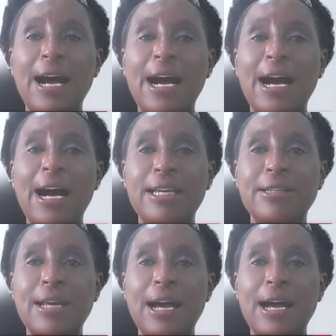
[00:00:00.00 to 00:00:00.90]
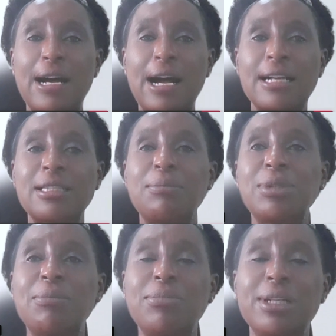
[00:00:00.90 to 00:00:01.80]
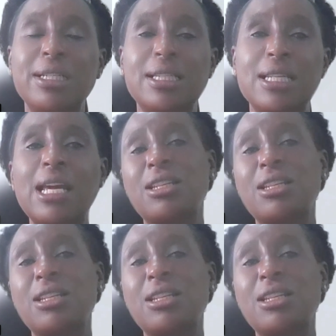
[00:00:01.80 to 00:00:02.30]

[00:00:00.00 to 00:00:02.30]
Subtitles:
and acceptability